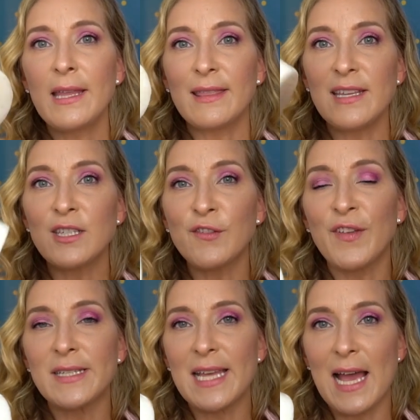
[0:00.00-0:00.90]
These are
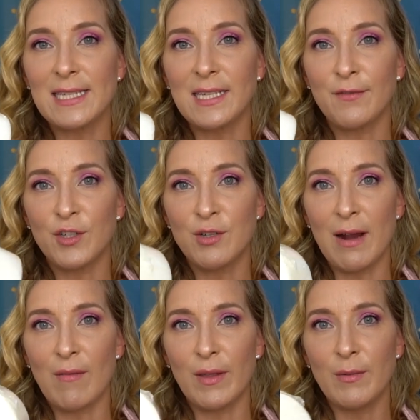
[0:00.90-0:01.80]
fantastic for
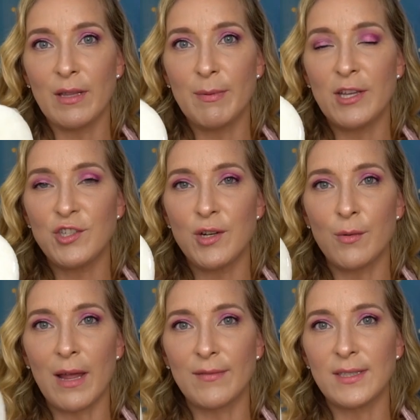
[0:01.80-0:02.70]
traveling with because you
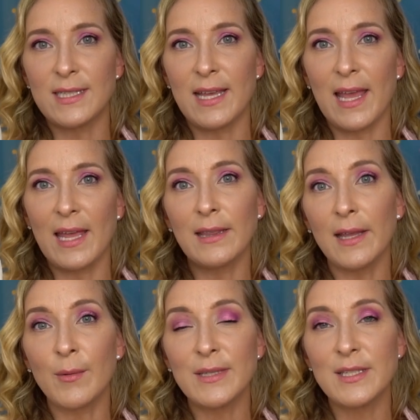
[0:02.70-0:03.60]
don't have to take a
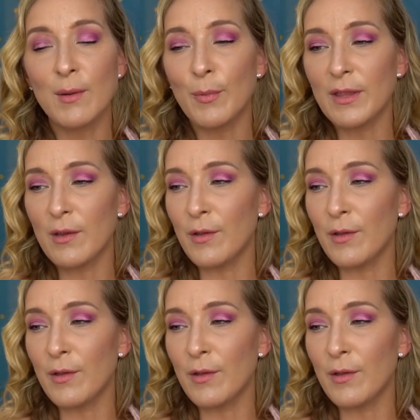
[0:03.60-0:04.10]
liquid soap with you.